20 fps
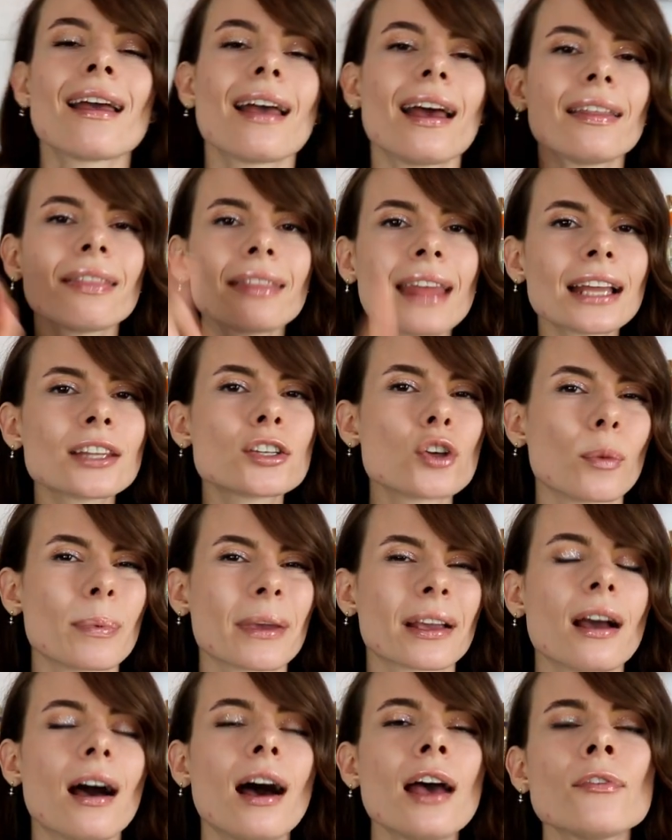And that
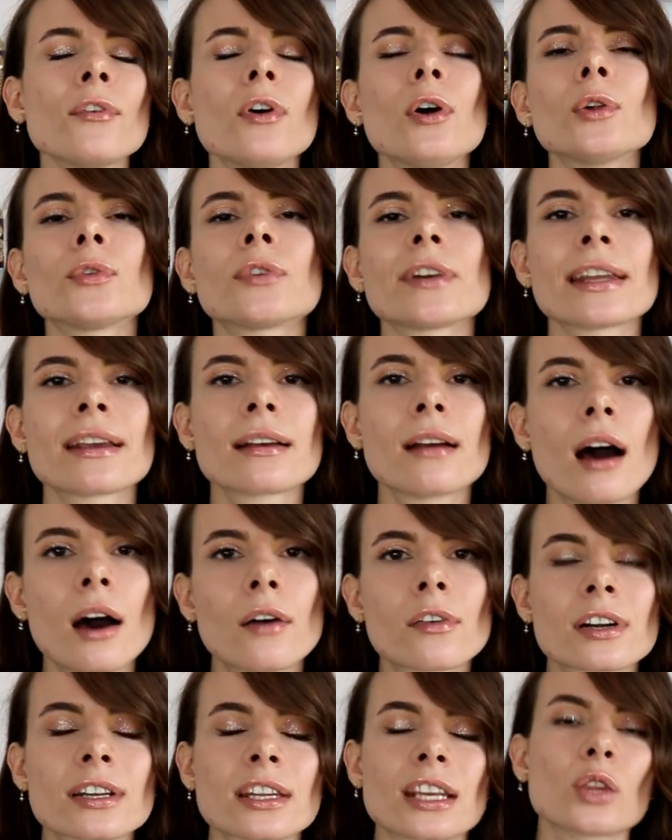topic I've already
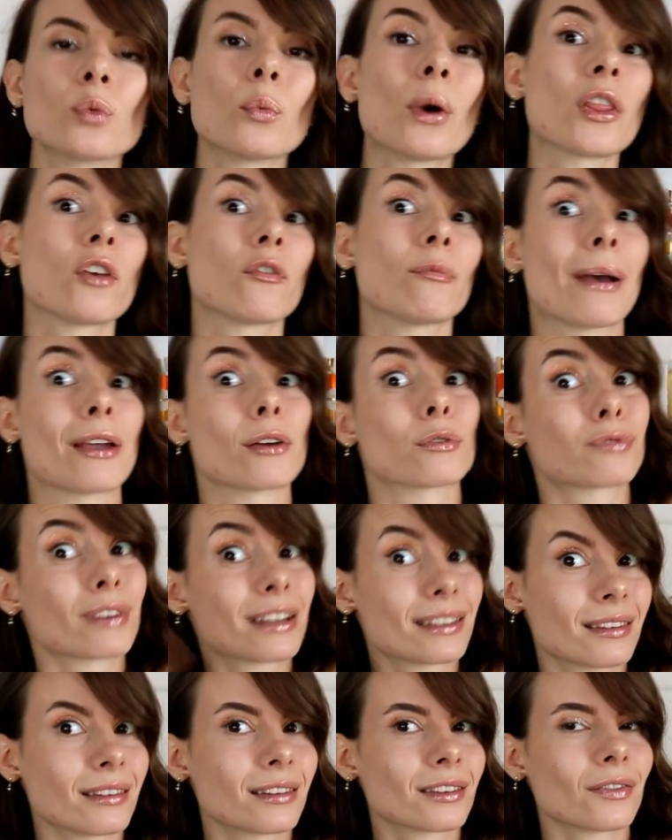covered in one of my
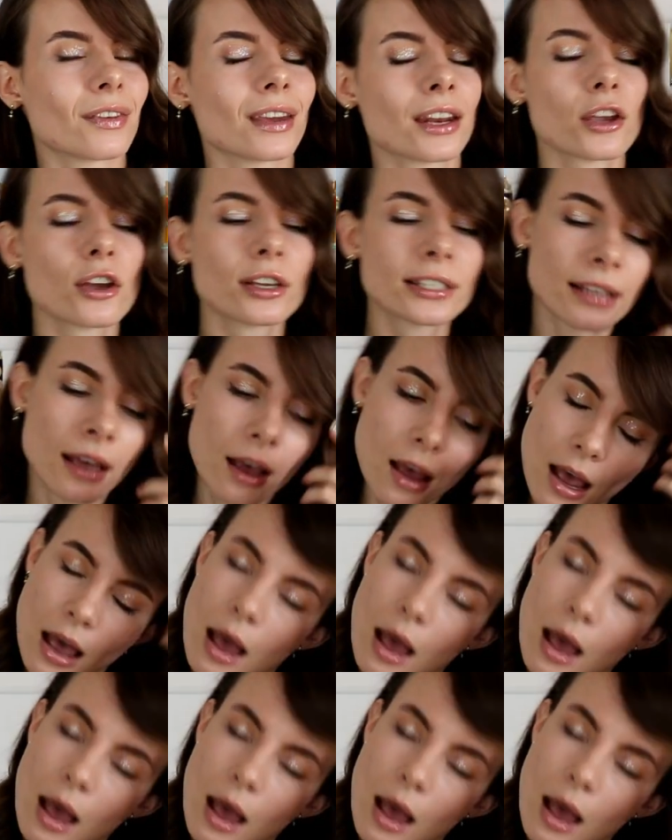recent videos.